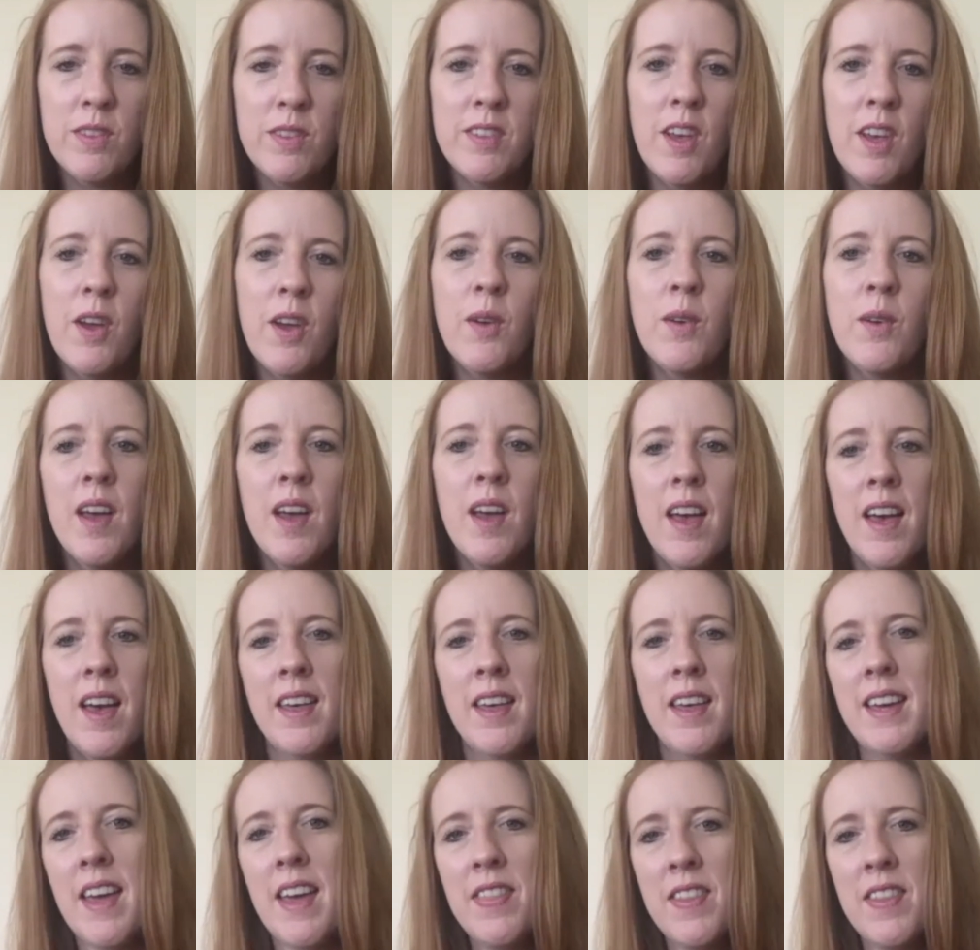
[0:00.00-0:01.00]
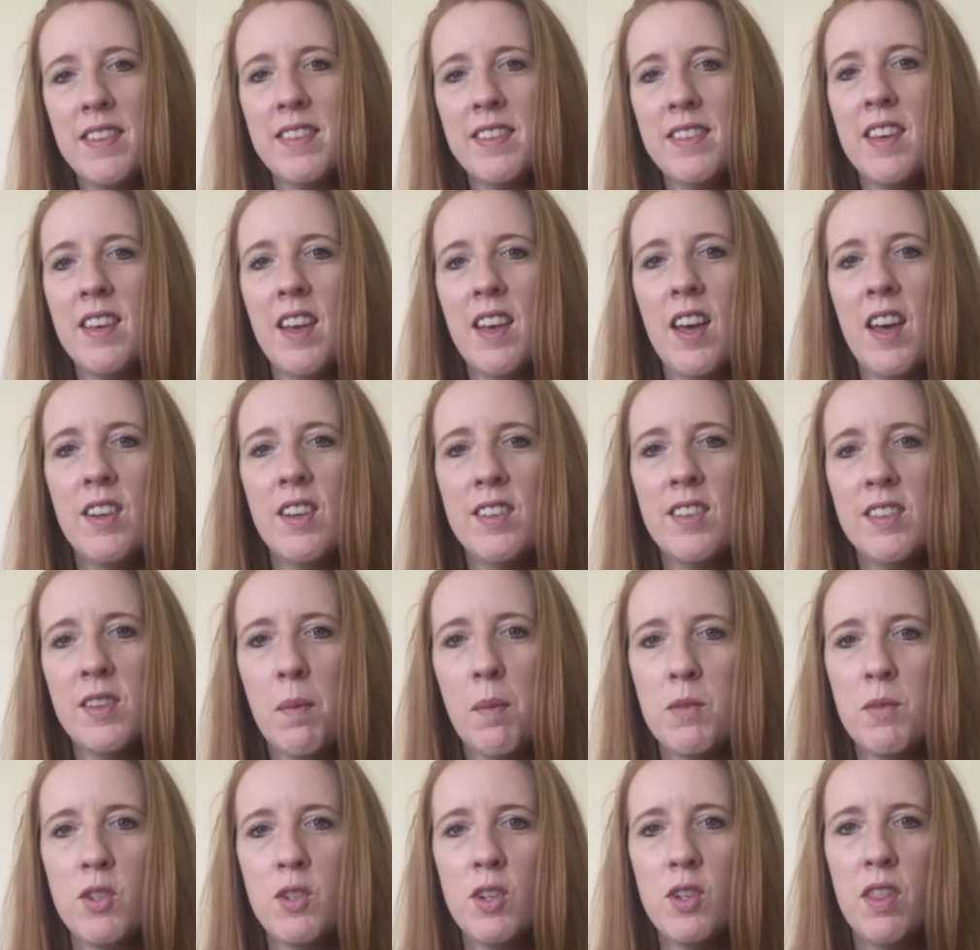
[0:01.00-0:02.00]
So again, there's an
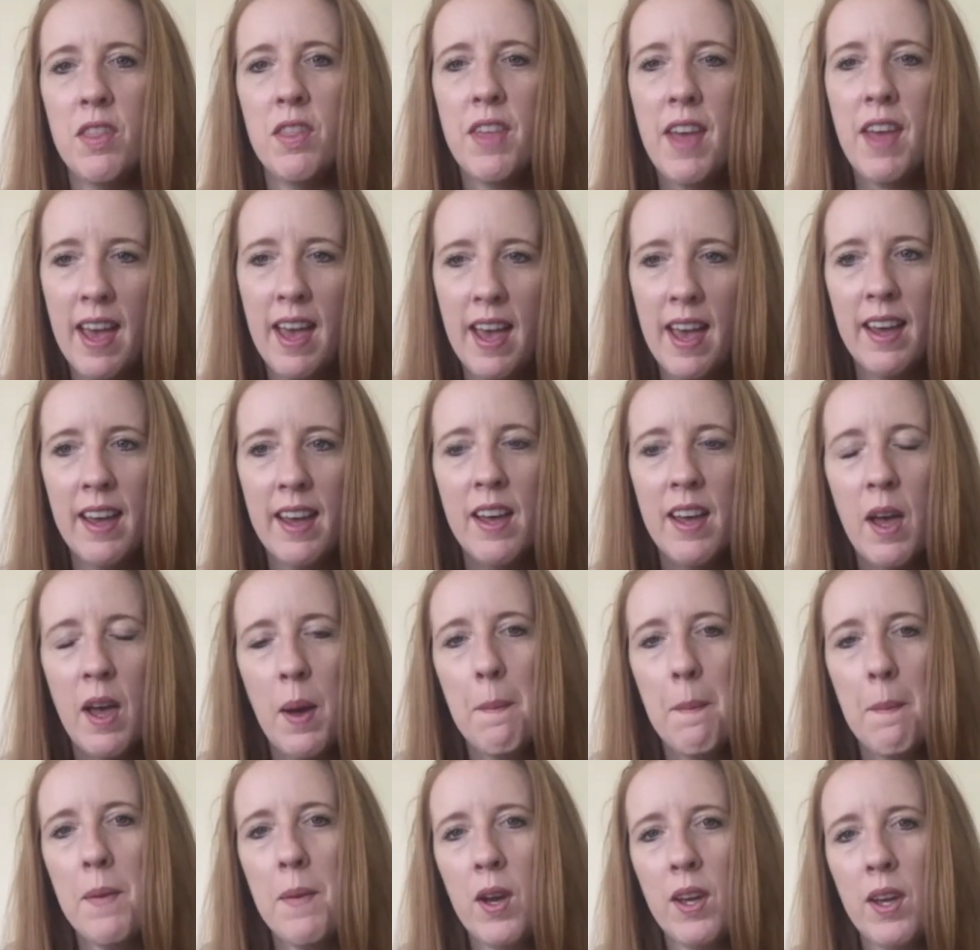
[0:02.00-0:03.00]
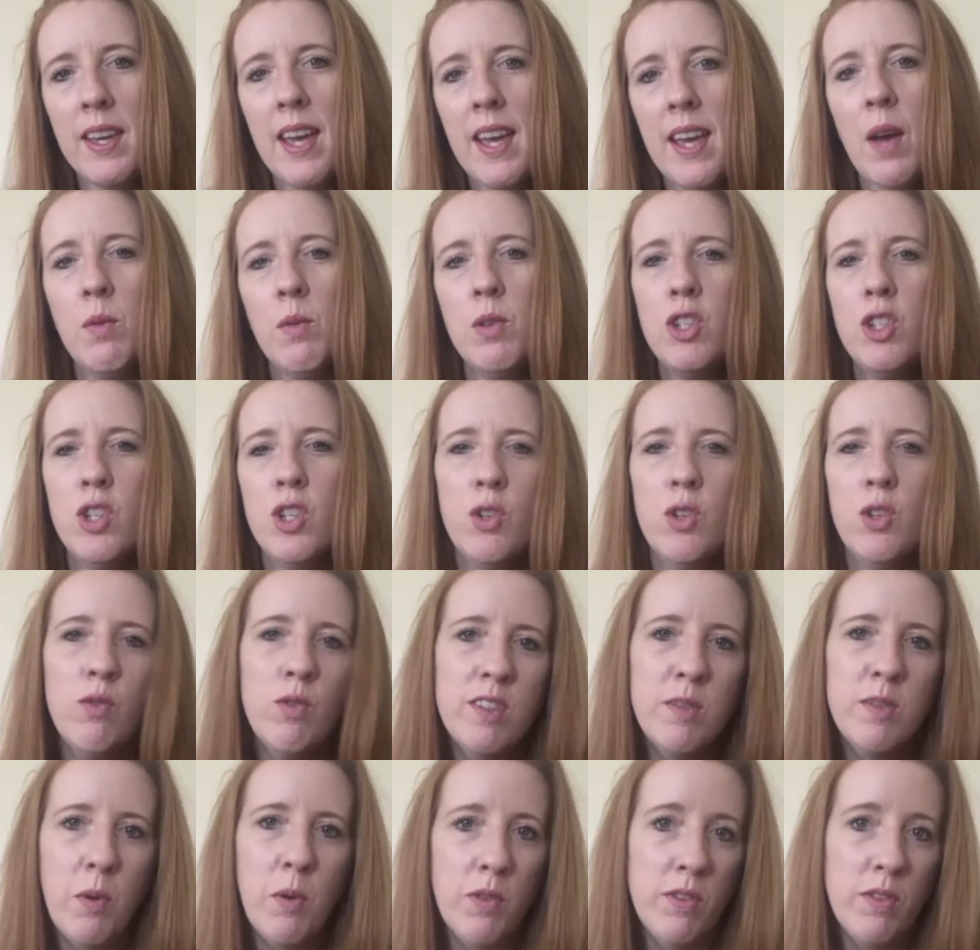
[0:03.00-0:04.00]
assumption there. Mike, how would you
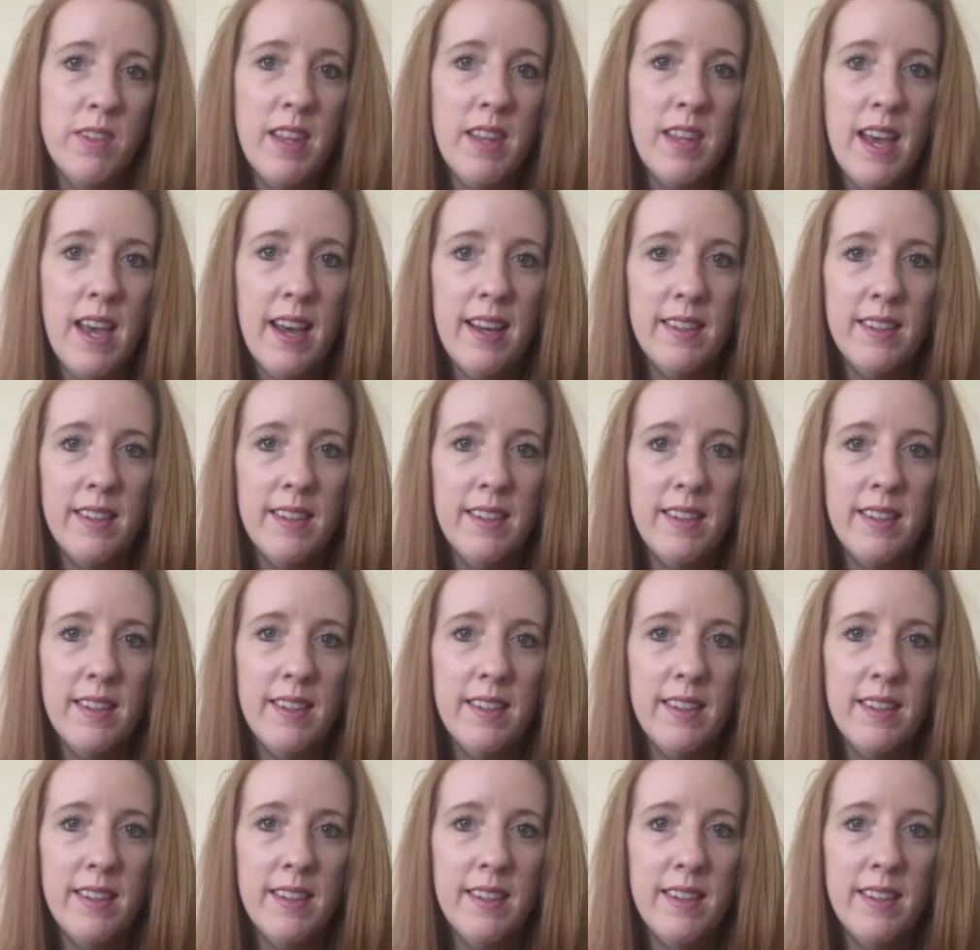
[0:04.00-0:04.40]
respond to that?